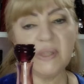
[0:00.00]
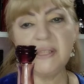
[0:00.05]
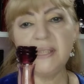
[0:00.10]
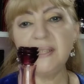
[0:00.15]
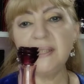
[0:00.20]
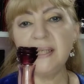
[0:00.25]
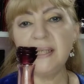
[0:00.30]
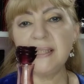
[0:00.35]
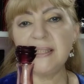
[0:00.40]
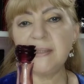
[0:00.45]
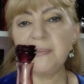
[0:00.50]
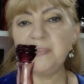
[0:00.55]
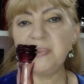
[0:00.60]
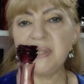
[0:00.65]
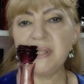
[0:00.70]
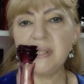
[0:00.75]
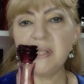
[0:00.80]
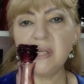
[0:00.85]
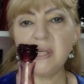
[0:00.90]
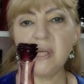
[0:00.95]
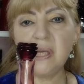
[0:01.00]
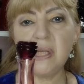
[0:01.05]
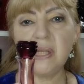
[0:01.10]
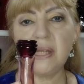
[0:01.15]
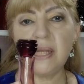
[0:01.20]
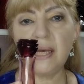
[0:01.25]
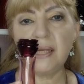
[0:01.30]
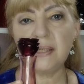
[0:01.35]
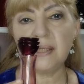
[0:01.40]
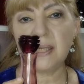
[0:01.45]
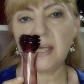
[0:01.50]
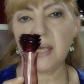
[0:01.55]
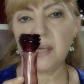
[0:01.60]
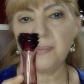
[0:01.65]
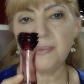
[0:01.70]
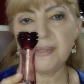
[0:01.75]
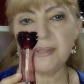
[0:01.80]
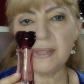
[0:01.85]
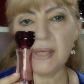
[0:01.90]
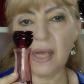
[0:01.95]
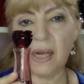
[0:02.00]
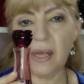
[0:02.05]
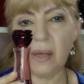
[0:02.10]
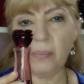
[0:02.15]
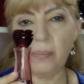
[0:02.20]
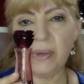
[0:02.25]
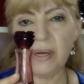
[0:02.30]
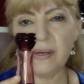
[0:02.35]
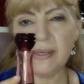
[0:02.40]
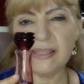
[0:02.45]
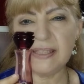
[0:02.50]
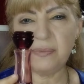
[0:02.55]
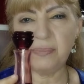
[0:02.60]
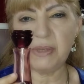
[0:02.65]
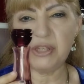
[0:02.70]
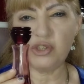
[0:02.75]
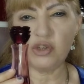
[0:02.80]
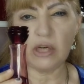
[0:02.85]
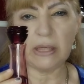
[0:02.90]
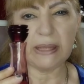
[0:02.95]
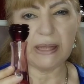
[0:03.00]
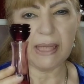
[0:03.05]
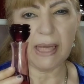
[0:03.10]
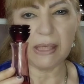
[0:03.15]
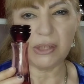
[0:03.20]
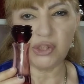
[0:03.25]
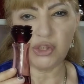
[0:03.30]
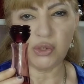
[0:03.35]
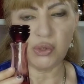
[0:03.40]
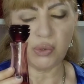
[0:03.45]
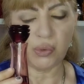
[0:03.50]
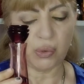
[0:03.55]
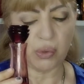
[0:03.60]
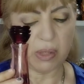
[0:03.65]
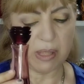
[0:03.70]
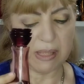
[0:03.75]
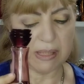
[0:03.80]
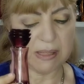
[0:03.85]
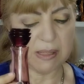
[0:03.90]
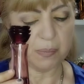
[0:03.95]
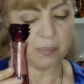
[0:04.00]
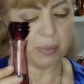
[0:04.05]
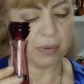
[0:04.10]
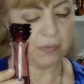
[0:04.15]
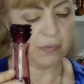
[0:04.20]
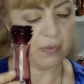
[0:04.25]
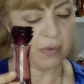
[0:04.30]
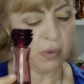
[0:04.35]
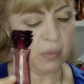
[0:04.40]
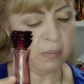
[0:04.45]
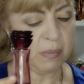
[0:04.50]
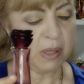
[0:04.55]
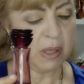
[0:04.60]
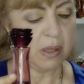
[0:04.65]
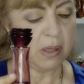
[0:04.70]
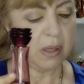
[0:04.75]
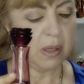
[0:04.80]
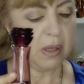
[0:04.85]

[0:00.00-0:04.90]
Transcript: which is a species that gives a very special touch to this perfume.